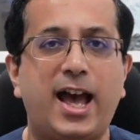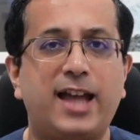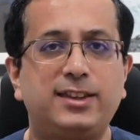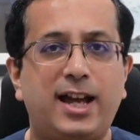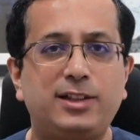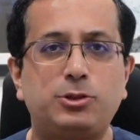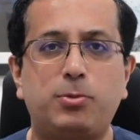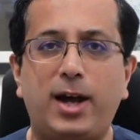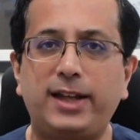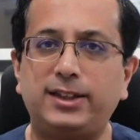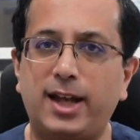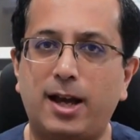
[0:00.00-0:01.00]
and that's
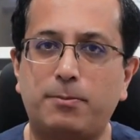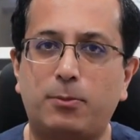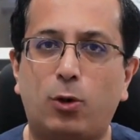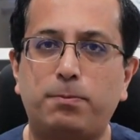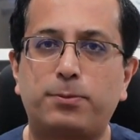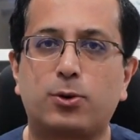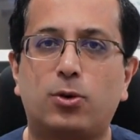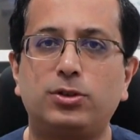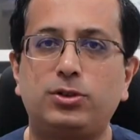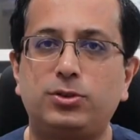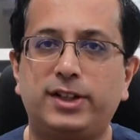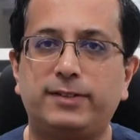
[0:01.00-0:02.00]
why they are more
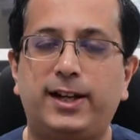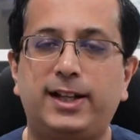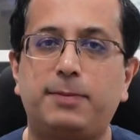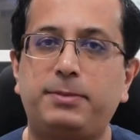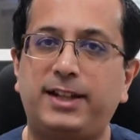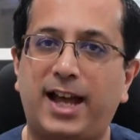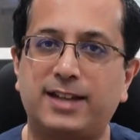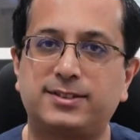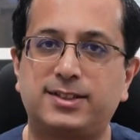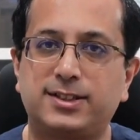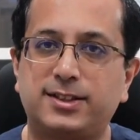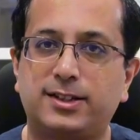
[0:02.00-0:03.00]
prone to develop
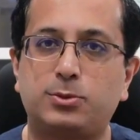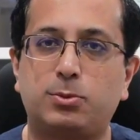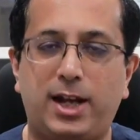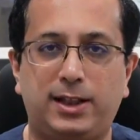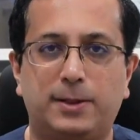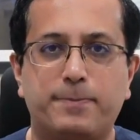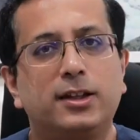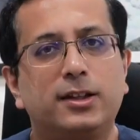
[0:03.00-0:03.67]
cancers as well.